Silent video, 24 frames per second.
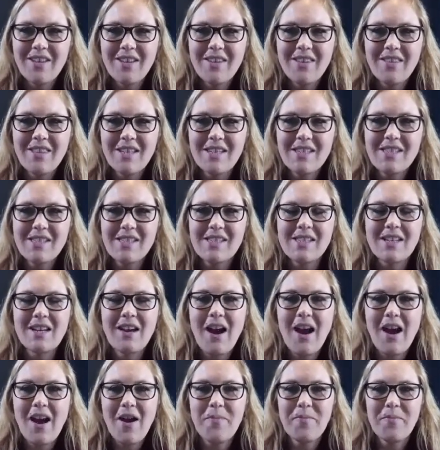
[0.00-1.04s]
This
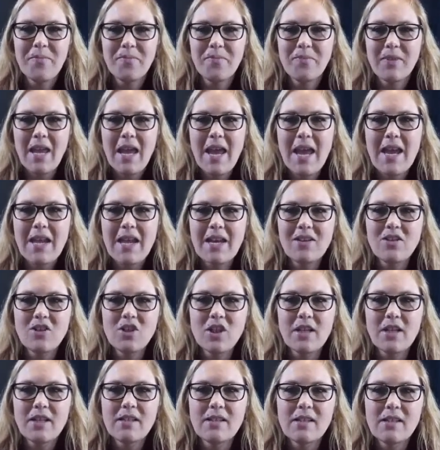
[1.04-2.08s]
age
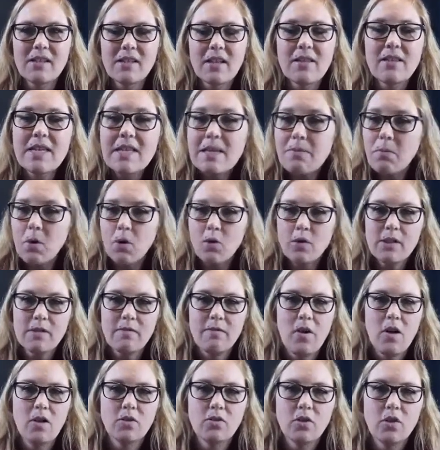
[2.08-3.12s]
is the most
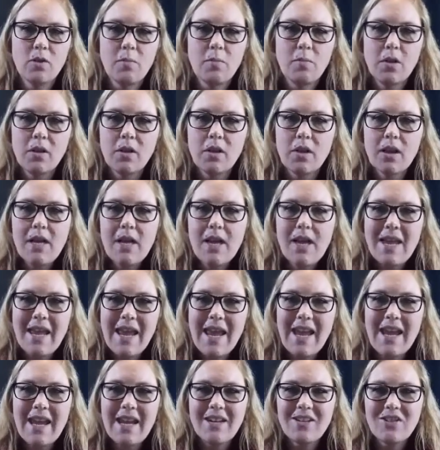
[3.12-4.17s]
vulnerable
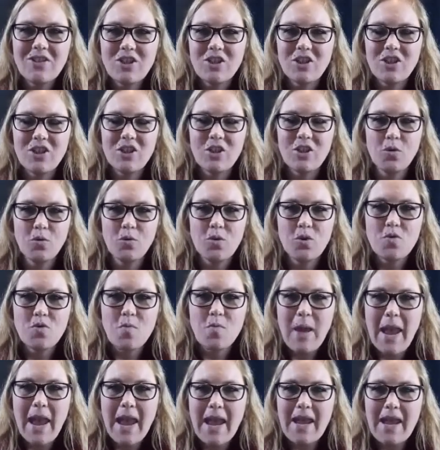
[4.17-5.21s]
age group
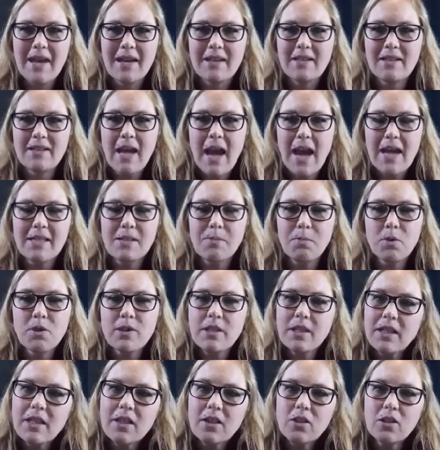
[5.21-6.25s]
and has
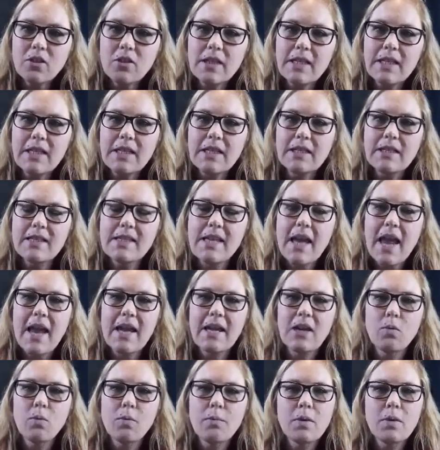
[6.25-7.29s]
particular needs, and
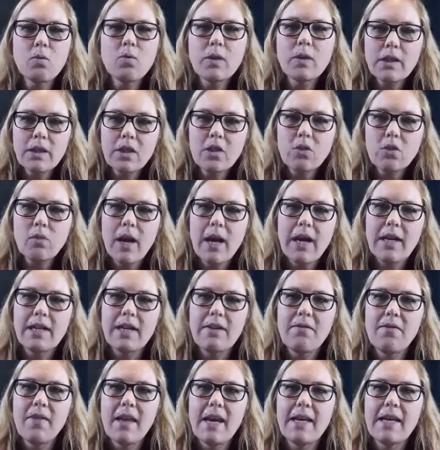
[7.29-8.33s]
it would be really great
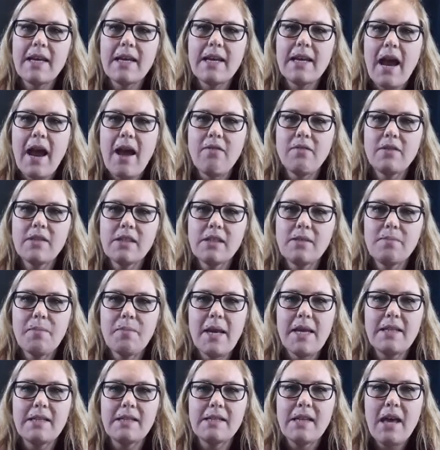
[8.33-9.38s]
if they can have a
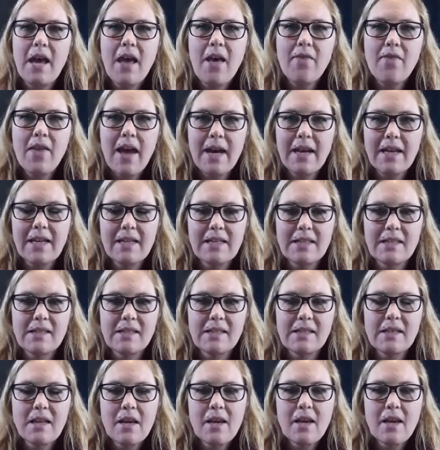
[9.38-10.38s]
space that is